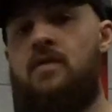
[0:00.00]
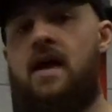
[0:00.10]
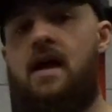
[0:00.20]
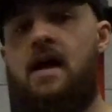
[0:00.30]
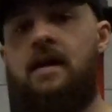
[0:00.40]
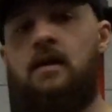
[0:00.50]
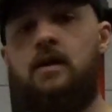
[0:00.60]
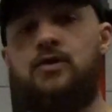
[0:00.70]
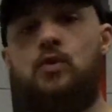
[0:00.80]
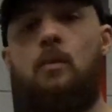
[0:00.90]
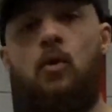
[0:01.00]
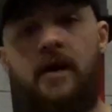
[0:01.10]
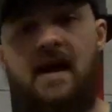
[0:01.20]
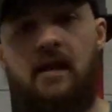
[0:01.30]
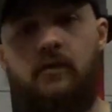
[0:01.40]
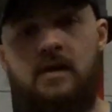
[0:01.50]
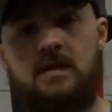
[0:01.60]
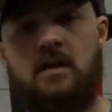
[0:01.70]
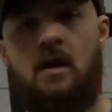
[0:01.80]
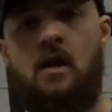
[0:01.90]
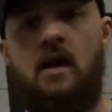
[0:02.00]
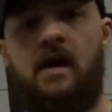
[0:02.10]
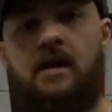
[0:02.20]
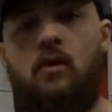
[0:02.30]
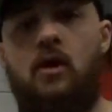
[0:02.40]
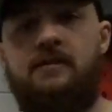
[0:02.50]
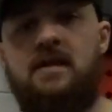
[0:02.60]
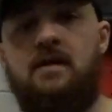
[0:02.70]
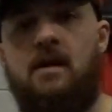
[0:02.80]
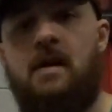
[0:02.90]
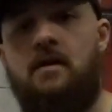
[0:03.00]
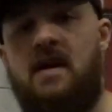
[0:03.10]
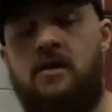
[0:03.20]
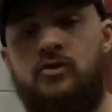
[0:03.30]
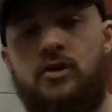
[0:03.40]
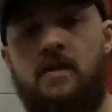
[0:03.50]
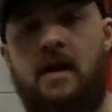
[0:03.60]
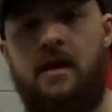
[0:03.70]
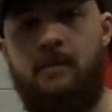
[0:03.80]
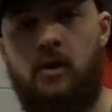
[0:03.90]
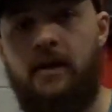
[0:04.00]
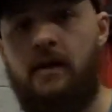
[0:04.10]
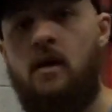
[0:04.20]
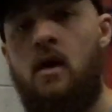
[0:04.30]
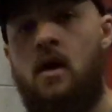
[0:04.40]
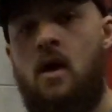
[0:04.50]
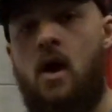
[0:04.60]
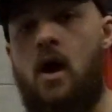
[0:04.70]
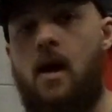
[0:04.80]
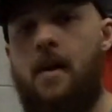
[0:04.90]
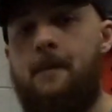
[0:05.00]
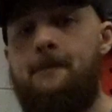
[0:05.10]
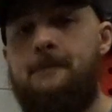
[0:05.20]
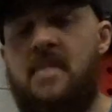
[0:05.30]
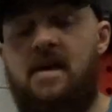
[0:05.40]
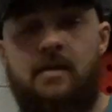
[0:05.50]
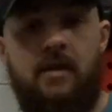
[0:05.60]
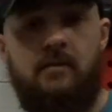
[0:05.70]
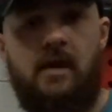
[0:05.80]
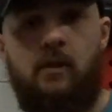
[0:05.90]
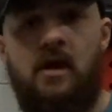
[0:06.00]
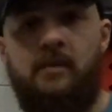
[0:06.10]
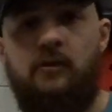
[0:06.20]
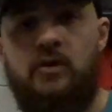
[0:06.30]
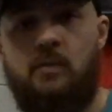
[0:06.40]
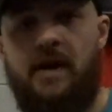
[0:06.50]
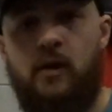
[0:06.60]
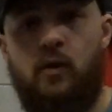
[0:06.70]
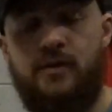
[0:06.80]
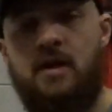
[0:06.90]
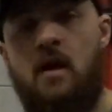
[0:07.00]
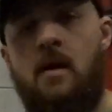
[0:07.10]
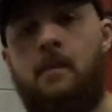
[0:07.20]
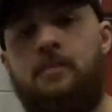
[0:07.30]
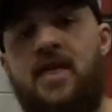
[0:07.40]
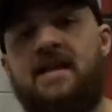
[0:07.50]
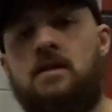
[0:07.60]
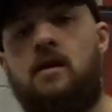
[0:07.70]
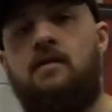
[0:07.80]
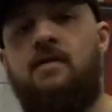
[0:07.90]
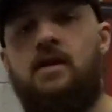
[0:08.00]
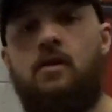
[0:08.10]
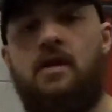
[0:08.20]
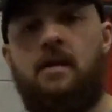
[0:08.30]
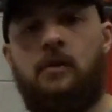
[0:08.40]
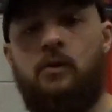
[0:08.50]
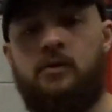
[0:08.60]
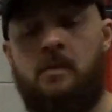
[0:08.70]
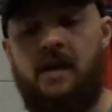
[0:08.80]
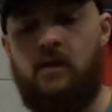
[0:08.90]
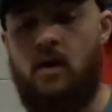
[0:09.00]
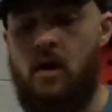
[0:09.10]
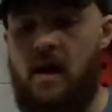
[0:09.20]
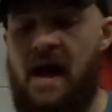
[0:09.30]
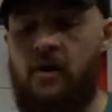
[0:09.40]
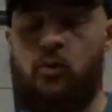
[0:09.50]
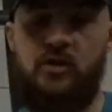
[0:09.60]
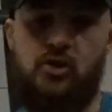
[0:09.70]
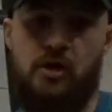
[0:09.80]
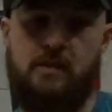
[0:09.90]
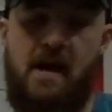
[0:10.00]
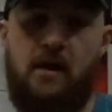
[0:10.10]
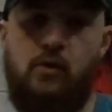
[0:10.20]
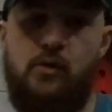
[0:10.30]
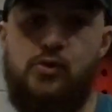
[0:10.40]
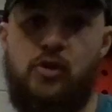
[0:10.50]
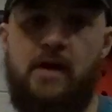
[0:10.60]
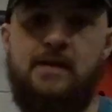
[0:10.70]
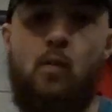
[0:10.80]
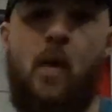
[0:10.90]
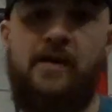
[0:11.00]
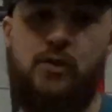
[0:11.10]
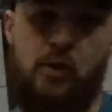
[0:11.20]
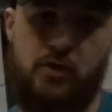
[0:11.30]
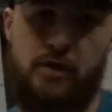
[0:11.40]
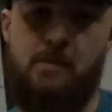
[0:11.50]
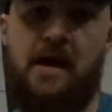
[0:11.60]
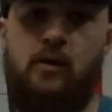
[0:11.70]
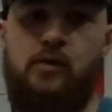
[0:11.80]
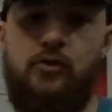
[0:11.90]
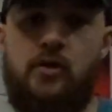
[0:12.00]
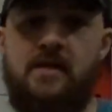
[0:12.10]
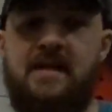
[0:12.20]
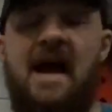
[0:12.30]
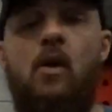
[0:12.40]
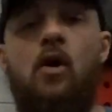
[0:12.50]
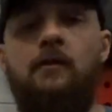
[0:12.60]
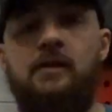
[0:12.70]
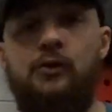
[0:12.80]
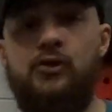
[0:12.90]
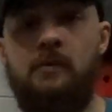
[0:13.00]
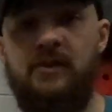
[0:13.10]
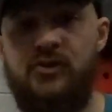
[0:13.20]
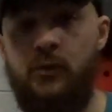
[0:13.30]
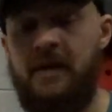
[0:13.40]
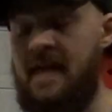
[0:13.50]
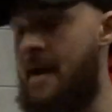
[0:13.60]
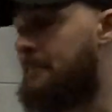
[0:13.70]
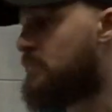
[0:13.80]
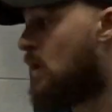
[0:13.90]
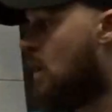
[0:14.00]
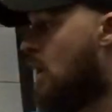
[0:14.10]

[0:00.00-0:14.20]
that I can consume more calories and offset the amount of energy that I'm burning. And then that will help me reach my goals. That's another video that I'm going to make, how to adjust macronutrients, when to adjust macronutrients, and how often you should be doing that.